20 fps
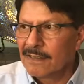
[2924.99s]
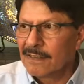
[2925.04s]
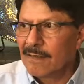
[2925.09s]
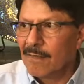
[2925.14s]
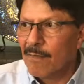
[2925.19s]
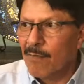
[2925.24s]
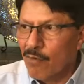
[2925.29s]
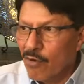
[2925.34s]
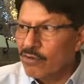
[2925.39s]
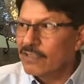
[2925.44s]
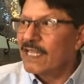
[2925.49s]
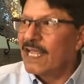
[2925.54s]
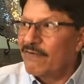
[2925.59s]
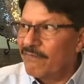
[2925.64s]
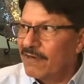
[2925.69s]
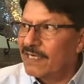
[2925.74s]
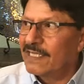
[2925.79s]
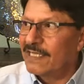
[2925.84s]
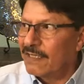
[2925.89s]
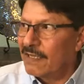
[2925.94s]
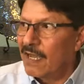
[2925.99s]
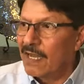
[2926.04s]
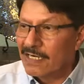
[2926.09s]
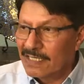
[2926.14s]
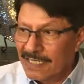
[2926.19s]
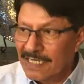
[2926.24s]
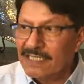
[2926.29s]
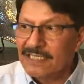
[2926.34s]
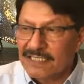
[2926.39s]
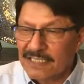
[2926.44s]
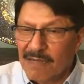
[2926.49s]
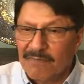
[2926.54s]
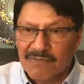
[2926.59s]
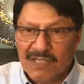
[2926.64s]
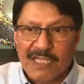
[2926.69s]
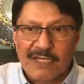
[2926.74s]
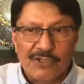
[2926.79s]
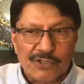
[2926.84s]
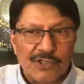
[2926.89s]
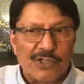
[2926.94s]
more than what he did
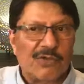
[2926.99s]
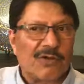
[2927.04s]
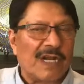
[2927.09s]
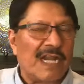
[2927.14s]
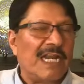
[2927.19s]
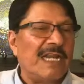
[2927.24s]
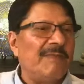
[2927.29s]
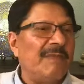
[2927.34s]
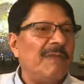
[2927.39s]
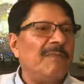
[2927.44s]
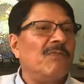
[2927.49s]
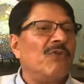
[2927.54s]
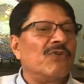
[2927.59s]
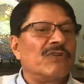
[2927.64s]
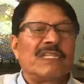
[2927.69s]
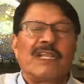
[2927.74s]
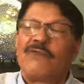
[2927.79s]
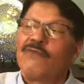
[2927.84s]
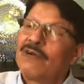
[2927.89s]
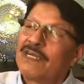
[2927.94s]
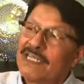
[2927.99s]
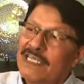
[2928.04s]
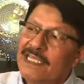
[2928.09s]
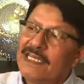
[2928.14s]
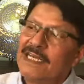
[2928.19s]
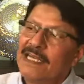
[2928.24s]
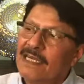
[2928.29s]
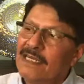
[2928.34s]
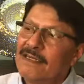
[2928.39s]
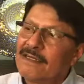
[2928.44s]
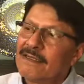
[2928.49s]
something to your enemy, more than what he did,